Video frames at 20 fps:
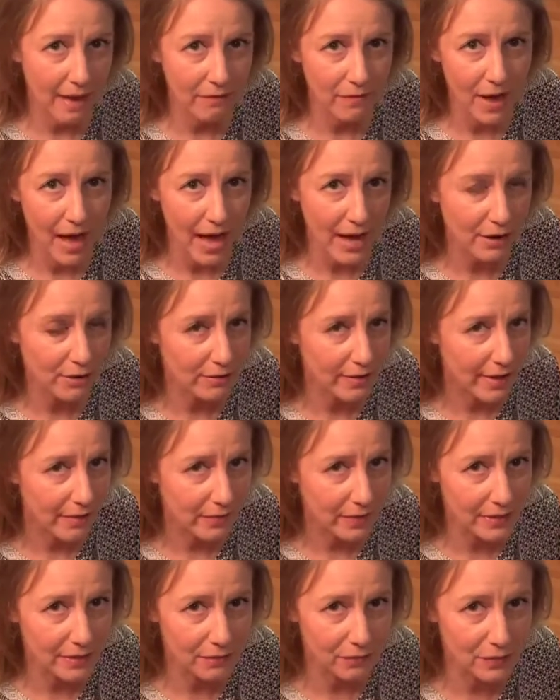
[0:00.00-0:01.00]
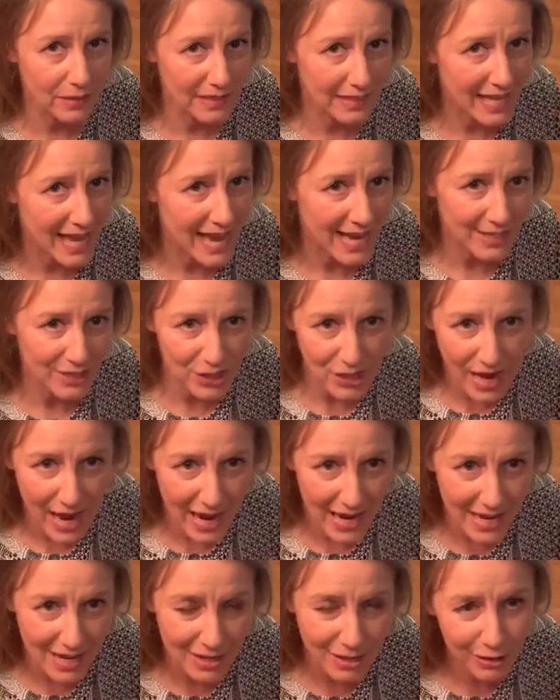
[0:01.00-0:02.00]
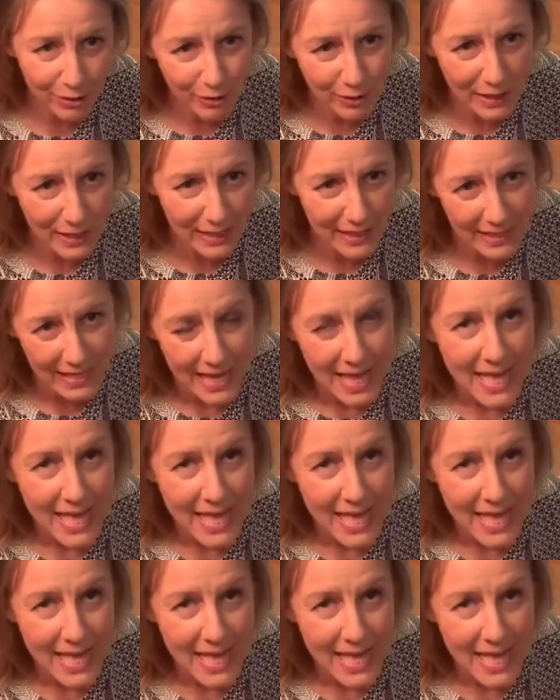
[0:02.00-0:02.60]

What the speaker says: higher levels of DHA included.